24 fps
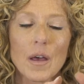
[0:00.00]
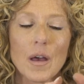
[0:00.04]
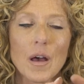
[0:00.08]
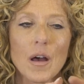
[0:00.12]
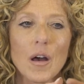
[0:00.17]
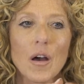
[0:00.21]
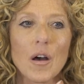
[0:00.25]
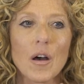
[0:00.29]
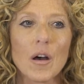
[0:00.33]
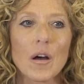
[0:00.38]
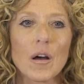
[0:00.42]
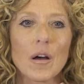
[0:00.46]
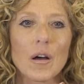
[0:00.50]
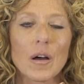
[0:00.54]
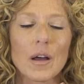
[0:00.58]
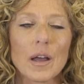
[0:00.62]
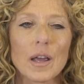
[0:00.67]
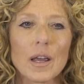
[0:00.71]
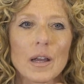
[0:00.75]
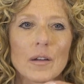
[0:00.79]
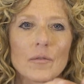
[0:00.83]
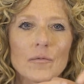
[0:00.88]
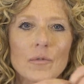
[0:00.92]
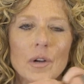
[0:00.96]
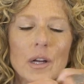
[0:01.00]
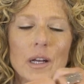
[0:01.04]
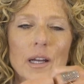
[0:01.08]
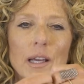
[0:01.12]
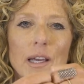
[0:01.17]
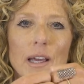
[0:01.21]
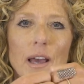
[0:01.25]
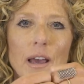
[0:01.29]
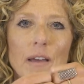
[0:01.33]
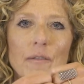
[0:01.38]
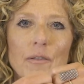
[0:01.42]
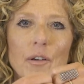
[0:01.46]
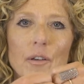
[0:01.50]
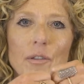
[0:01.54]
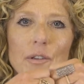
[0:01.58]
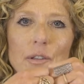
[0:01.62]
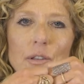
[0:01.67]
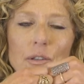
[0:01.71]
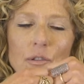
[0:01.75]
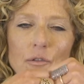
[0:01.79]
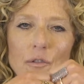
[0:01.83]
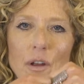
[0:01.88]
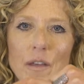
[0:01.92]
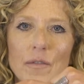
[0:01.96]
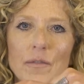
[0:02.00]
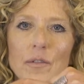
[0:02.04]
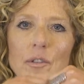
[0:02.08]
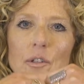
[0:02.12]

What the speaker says: her, it really gave her the strength